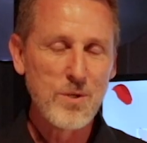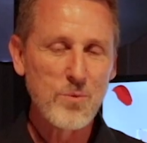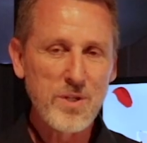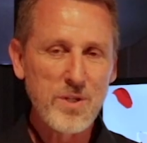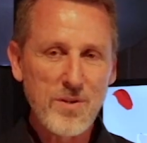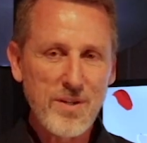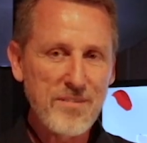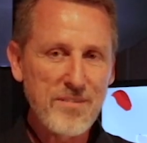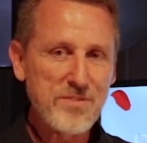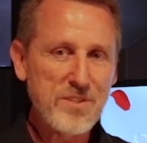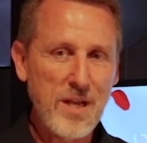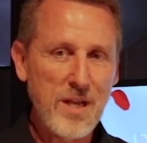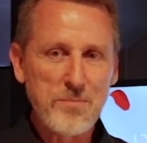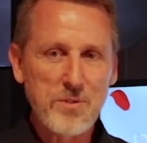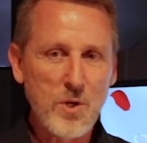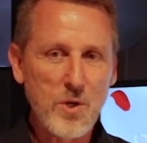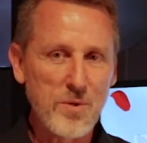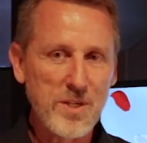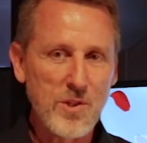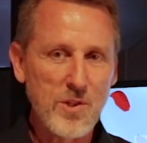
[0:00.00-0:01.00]
We don't have time to
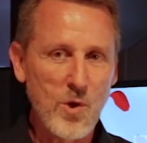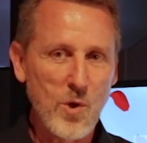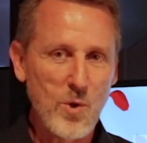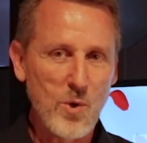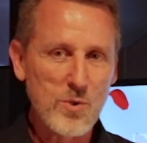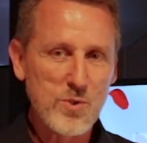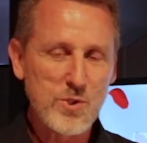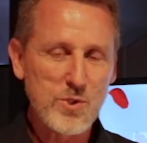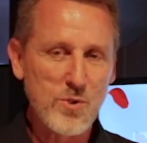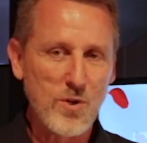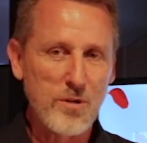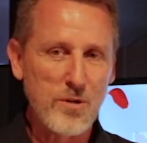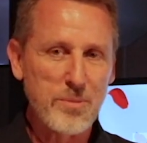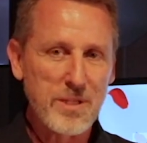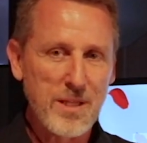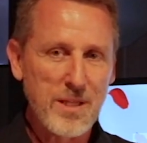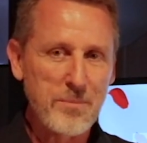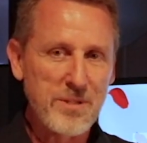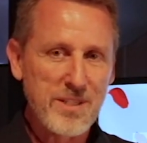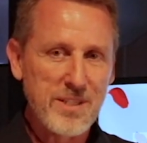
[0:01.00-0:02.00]
go into the whole story,
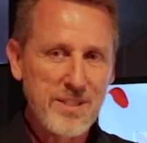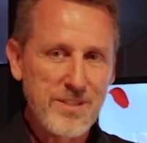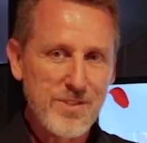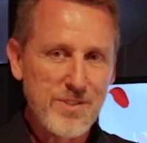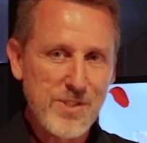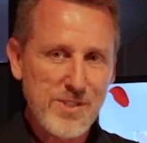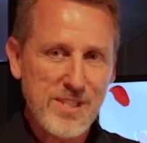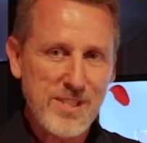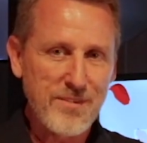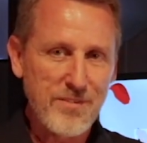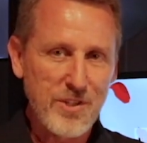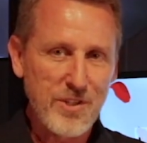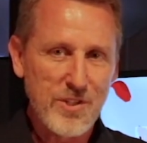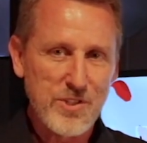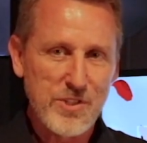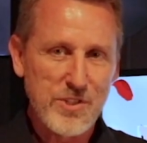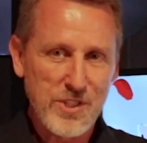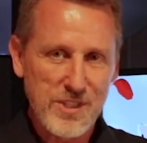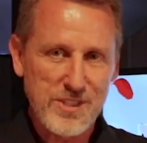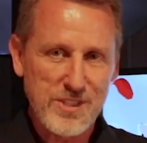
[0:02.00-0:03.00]
but let me just give you the
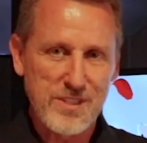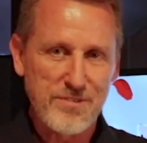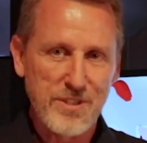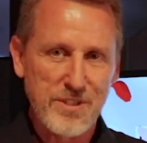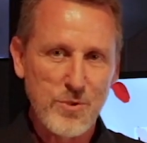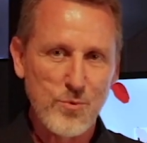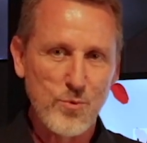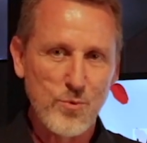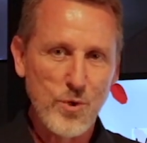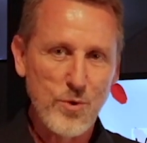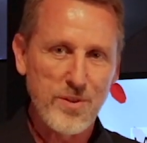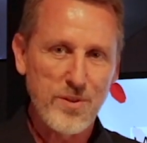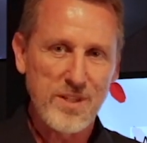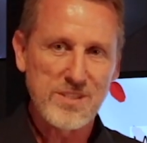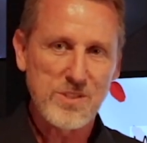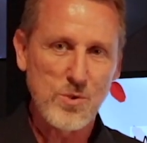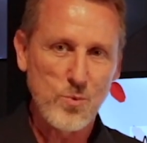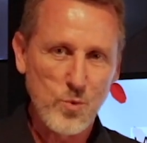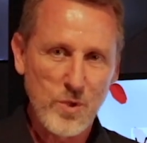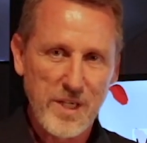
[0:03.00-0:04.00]
gist of it. Ruth
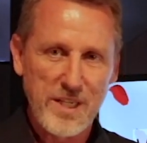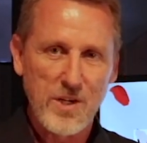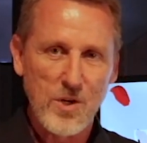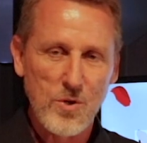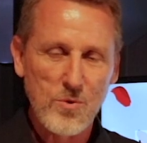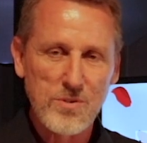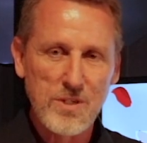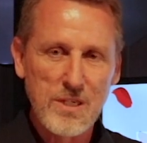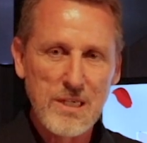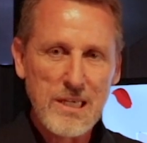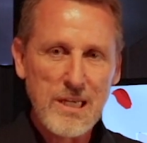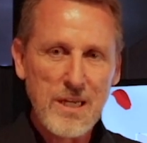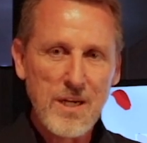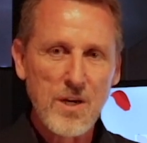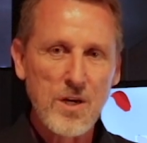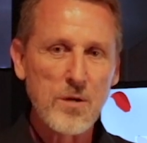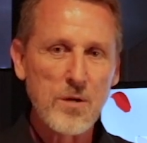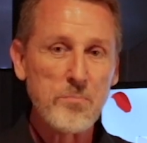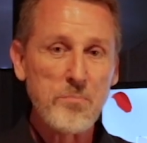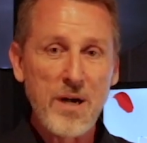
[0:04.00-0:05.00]
is a widow.
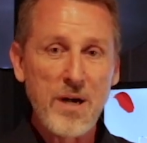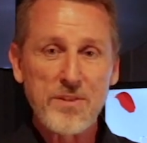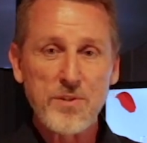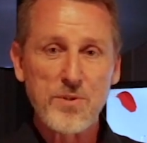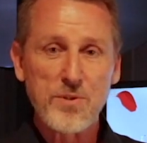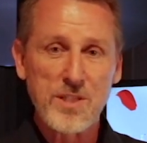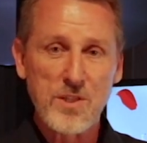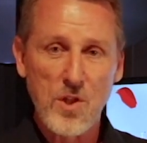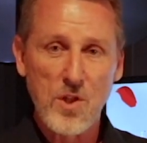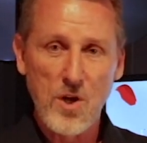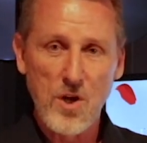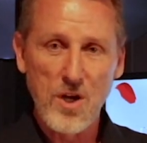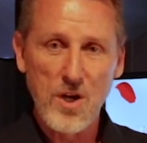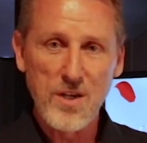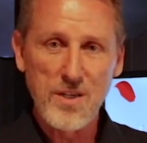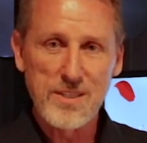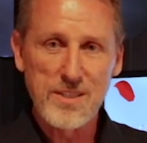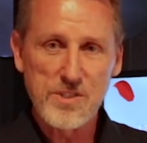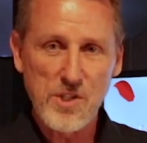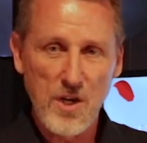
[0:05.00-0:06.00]
Her mother-in-law
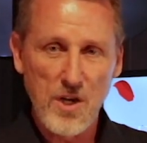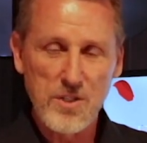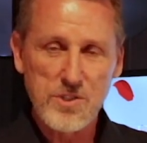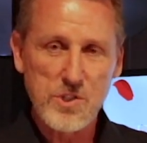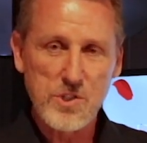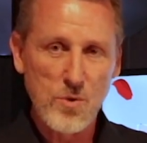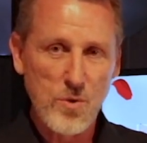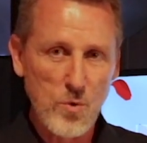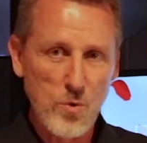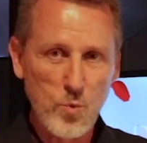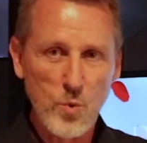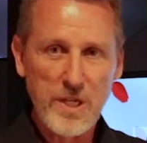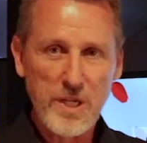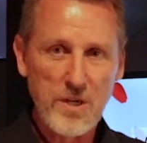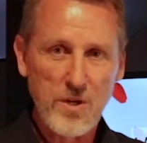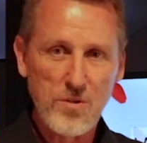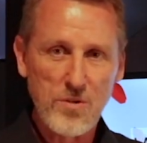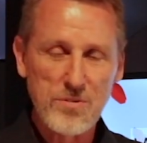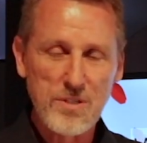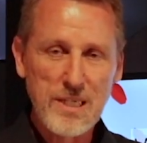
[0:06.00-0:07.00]
is also a
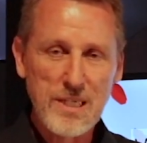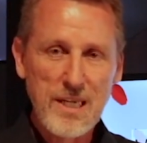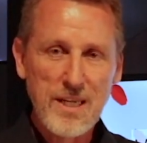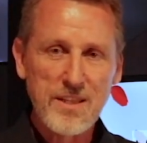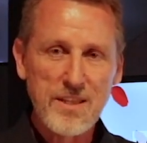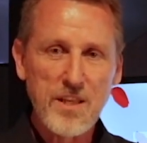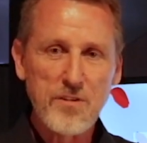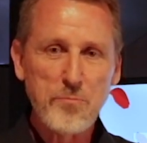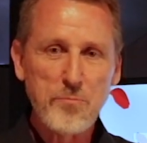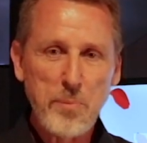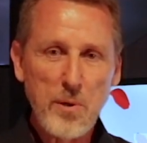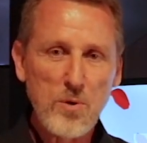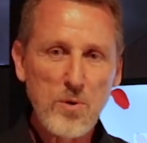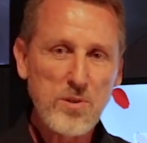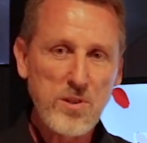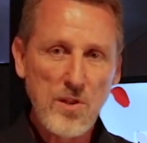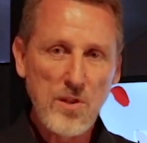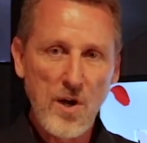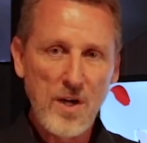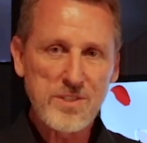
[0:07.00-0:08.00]
widow. They've
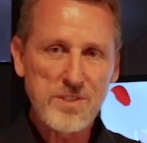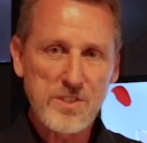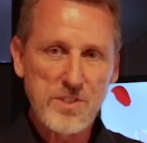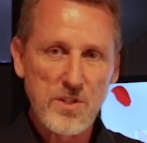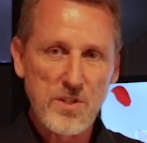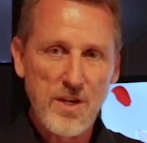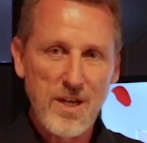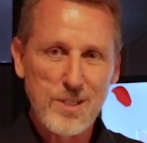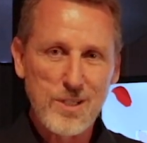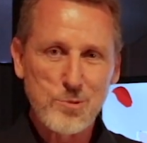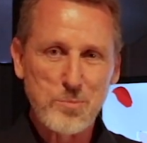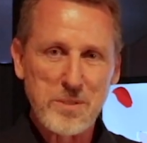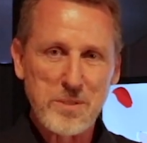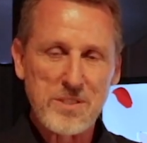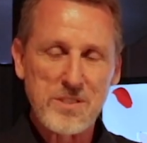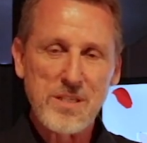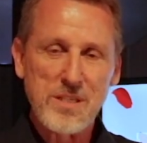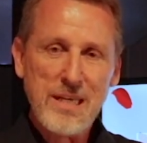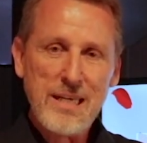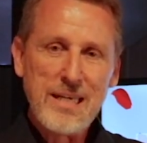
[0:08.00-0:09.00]
both lost their
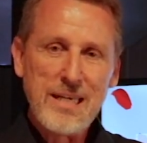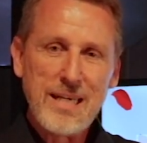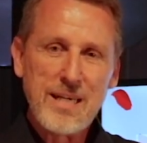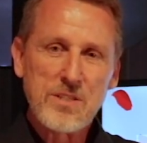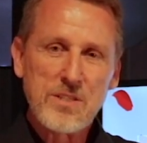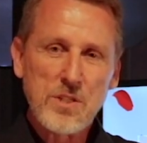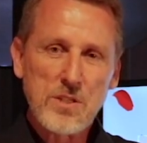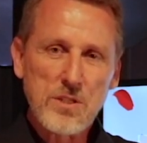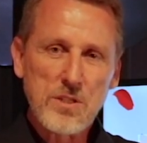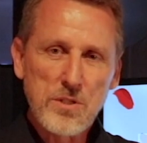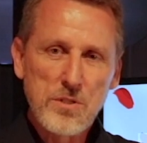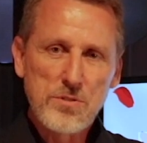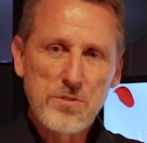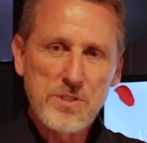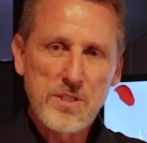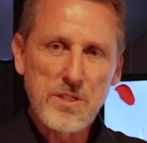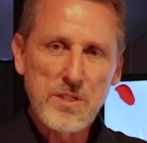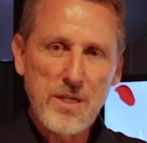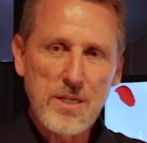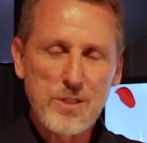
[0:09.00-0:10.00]
husbands. And to lose
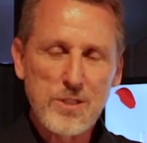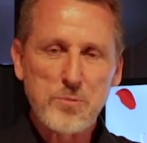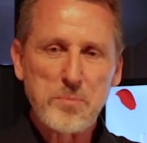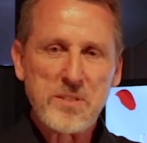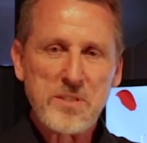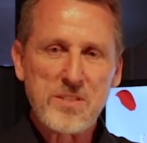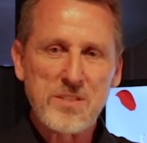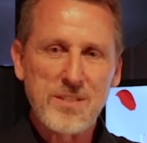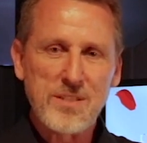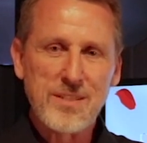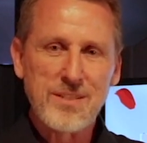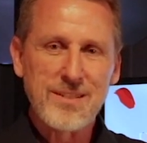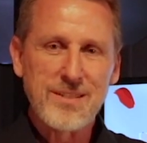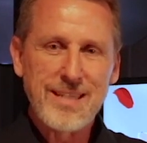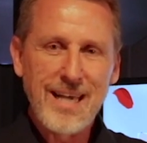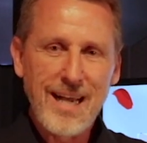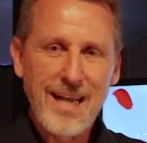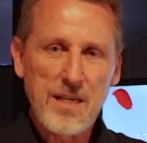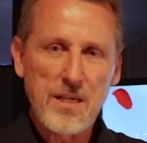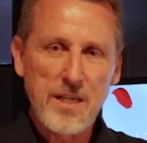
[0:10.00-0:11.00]
their husbands in
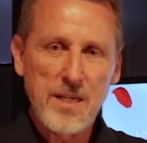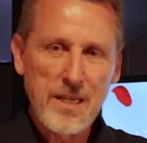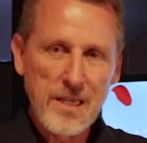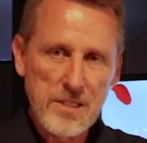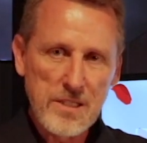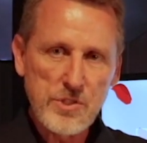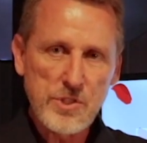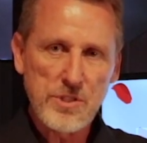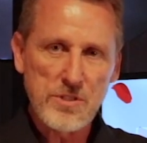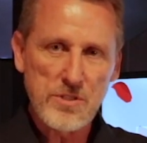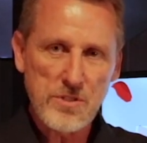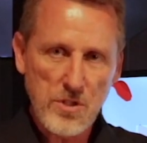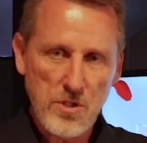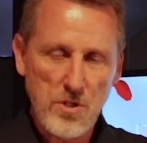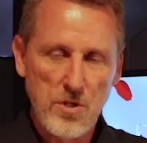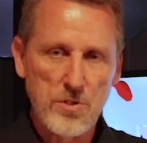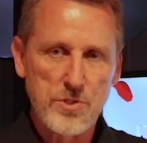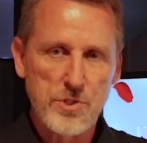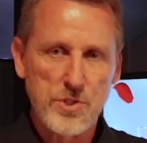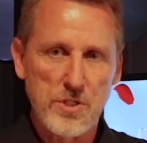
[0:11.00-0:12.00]
that ancient
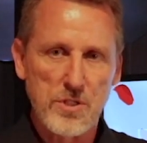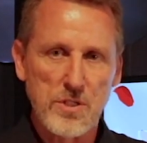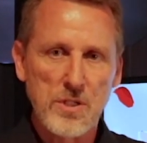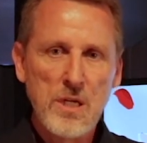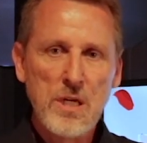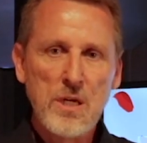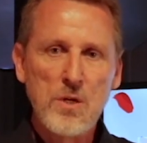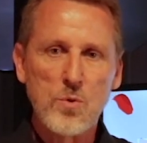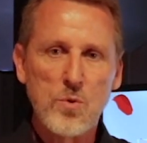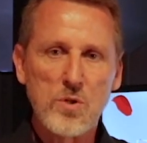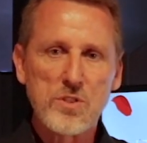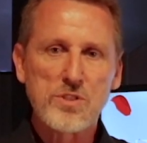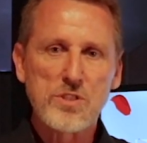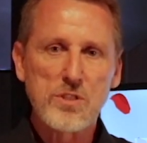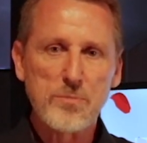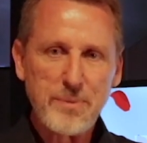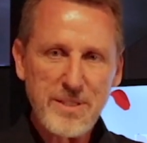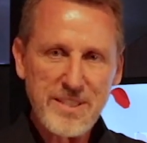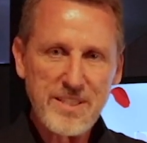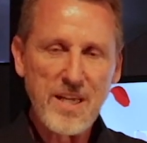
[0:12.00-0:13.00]
culture was
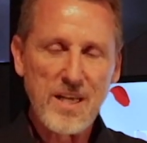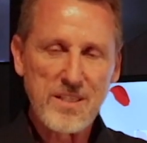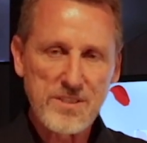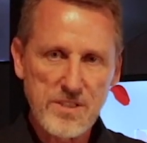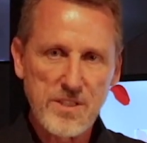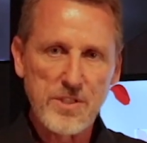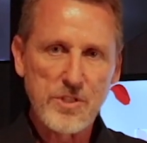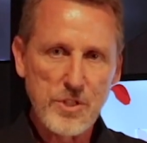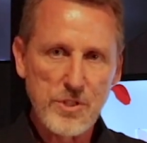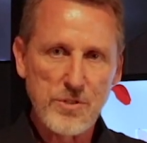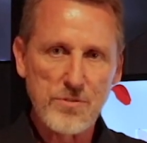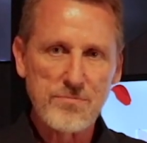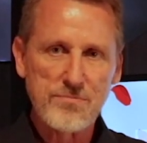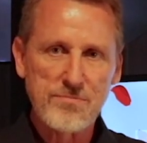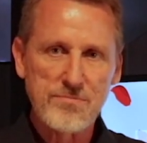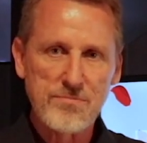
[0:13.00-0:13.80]
to be destitute.